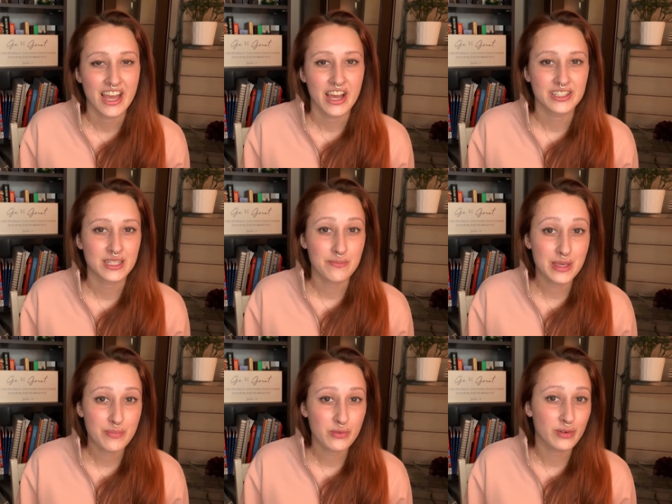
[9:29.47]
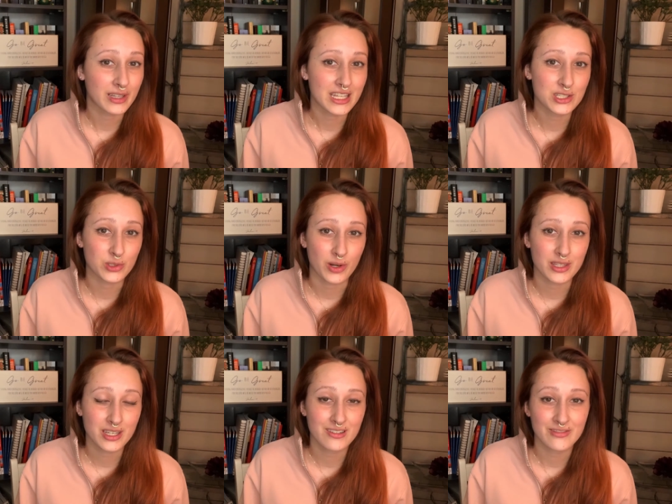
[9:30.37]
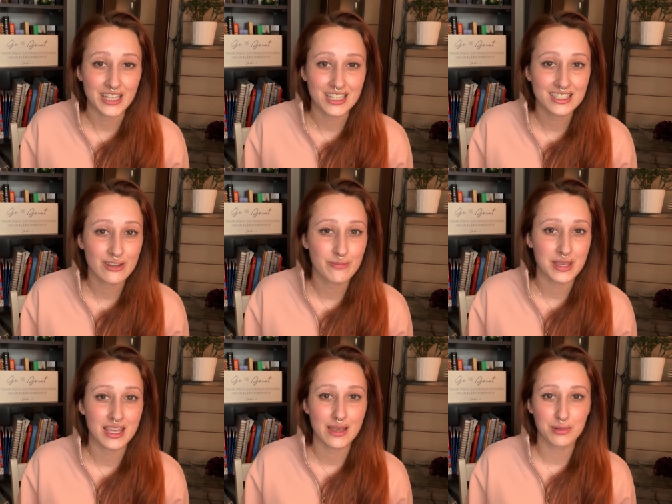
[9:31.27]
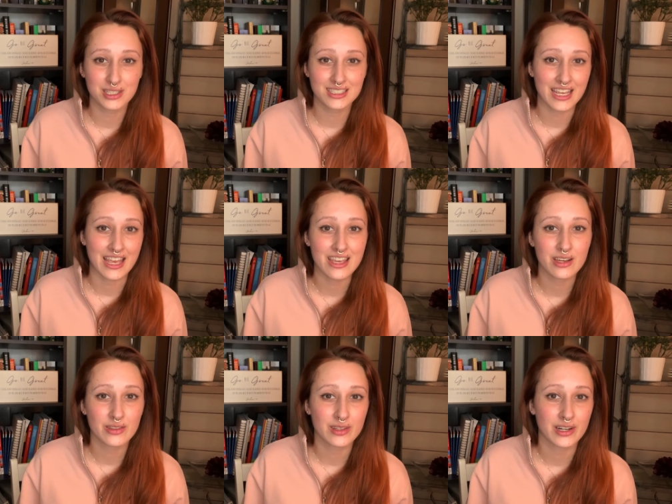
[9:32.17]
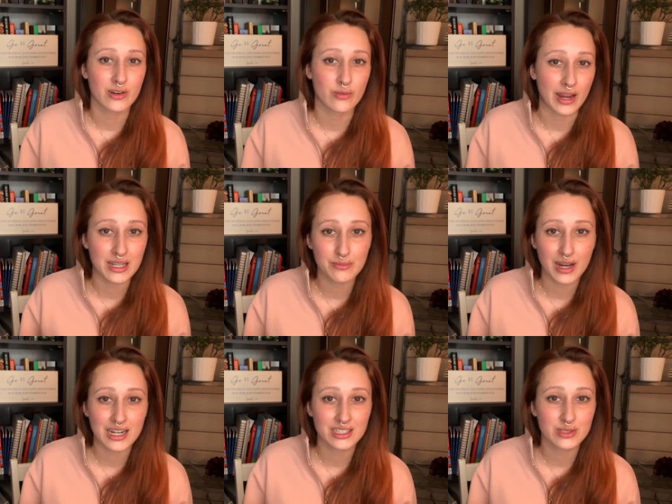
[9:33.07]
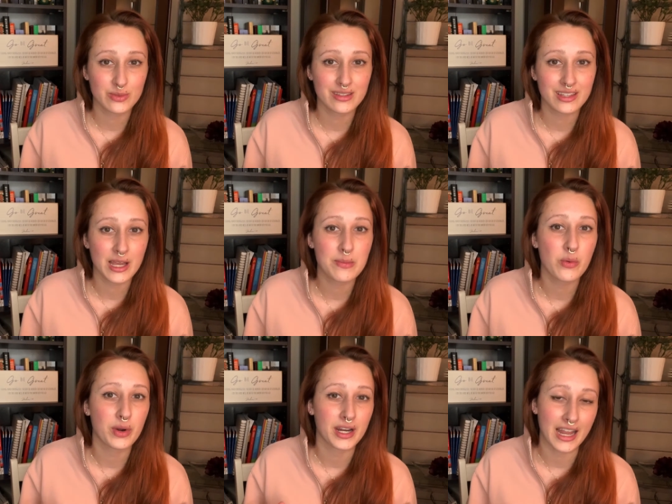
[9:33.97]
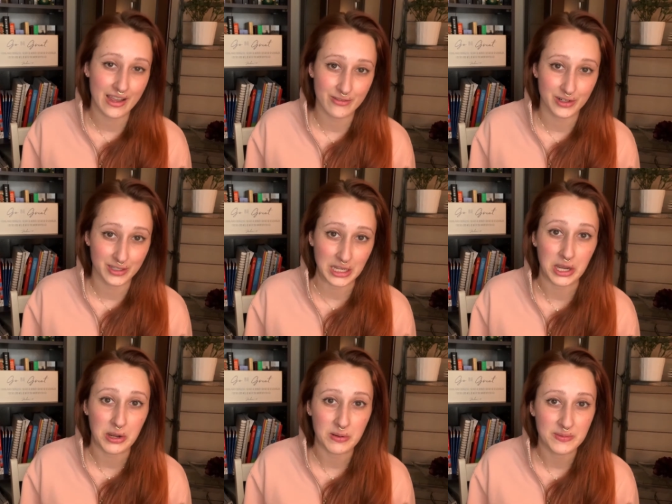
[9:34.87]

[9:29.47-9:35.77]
Some people really enjoy the convenience of being able to take their writing practice with them wherever they go.